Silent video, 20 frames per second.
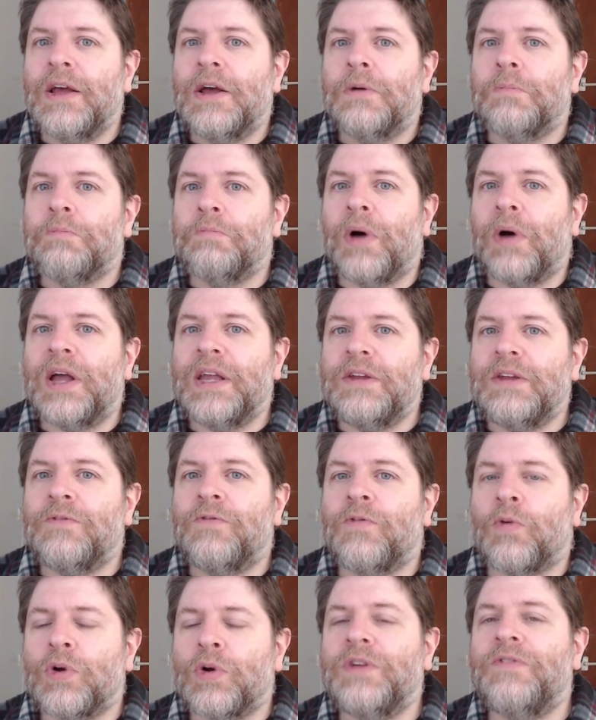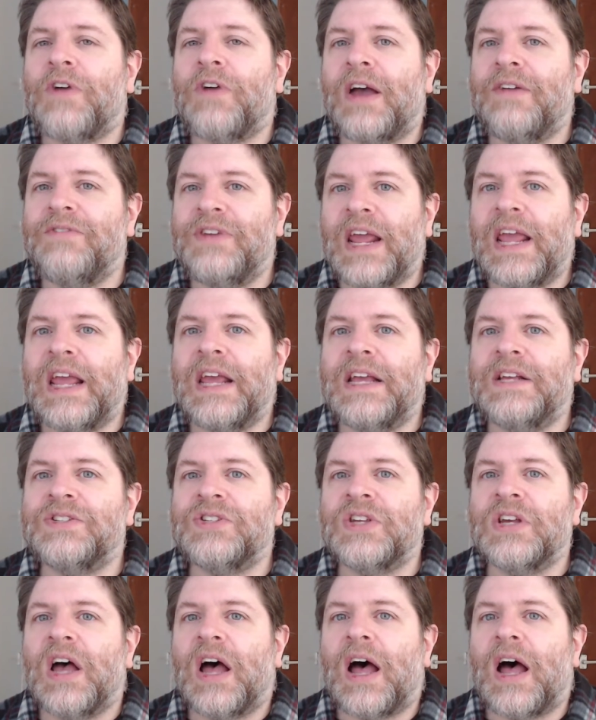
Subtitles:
but in 45 days,